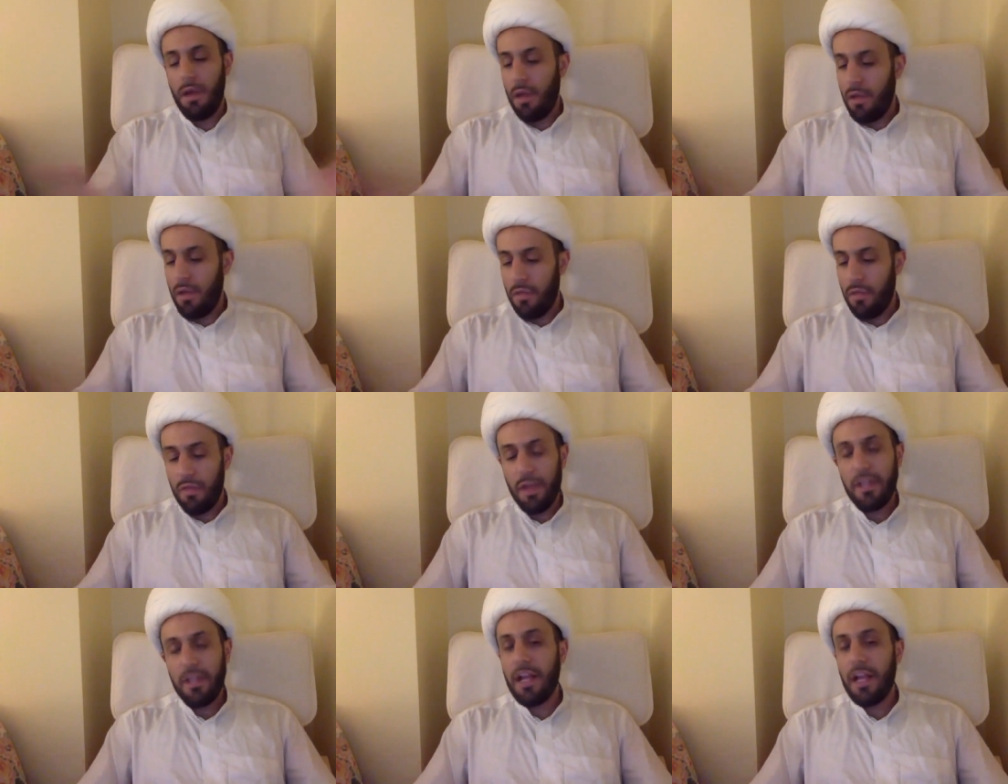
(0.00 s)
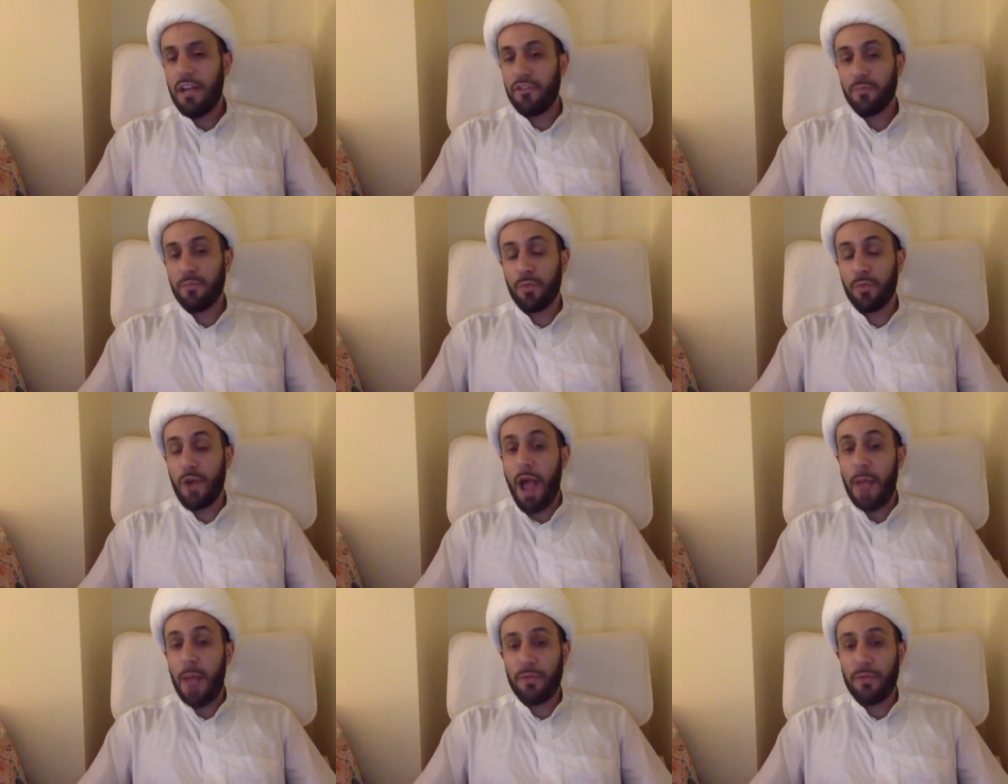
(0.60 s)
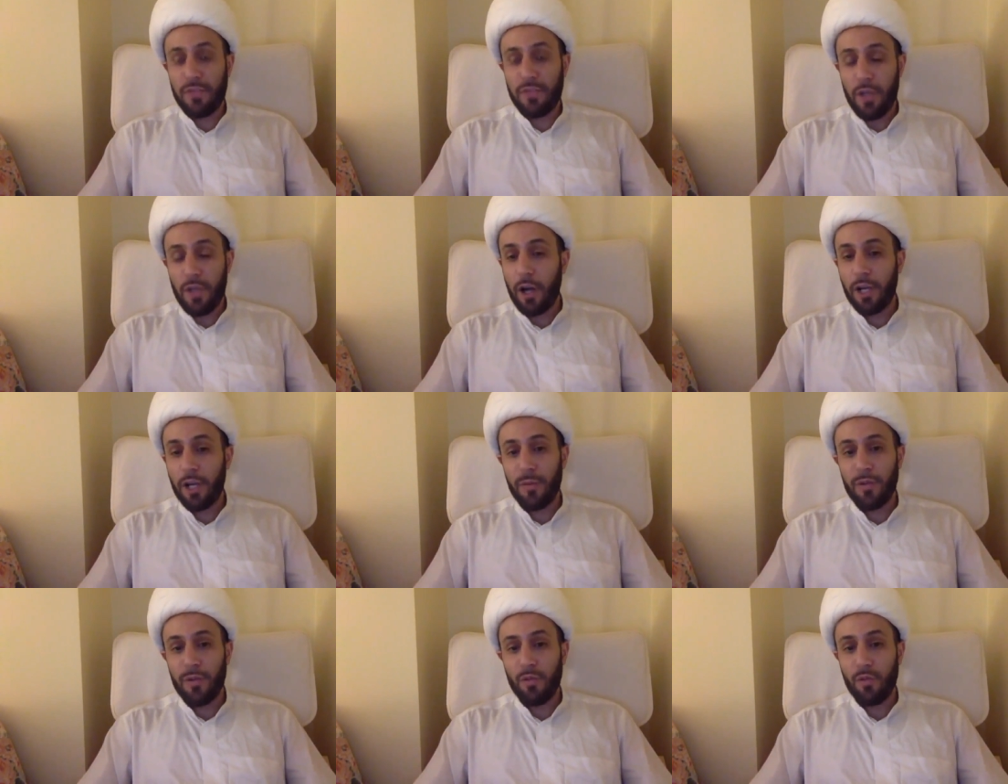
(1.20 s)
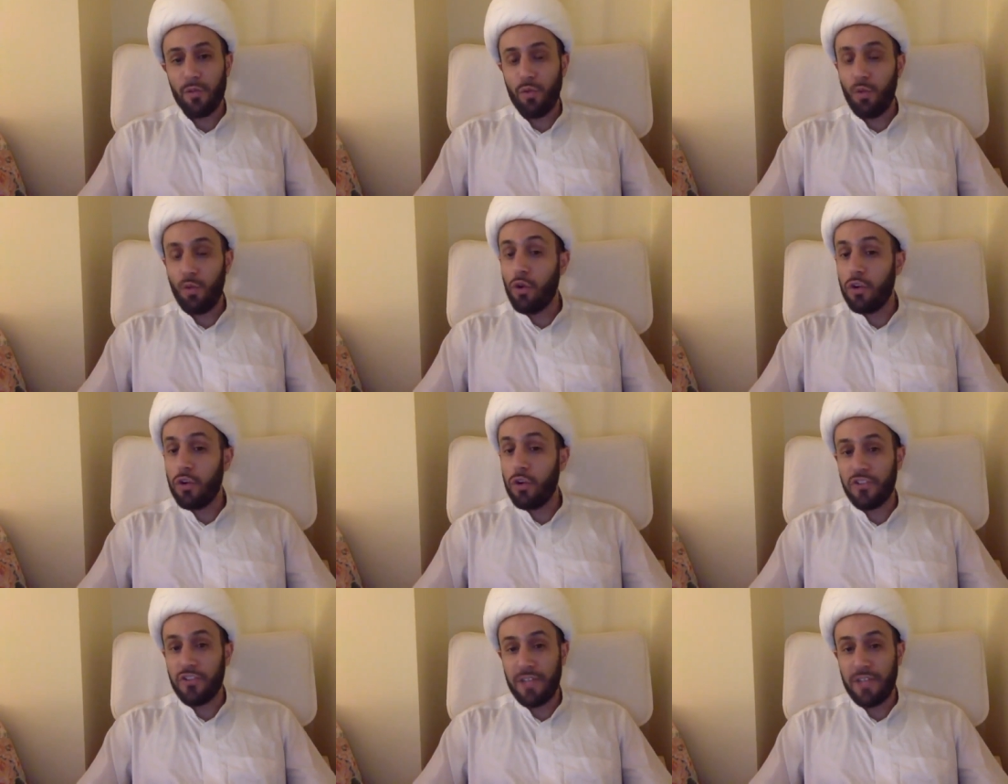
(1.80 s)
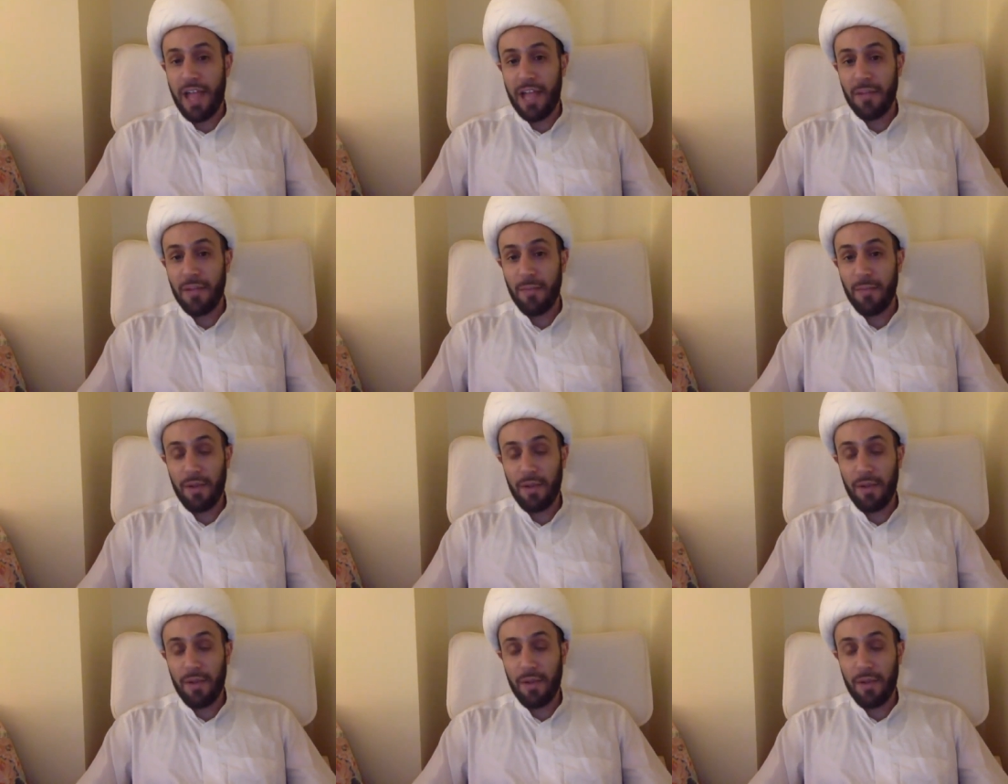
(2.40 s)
then yes, perhaps the argument could stand.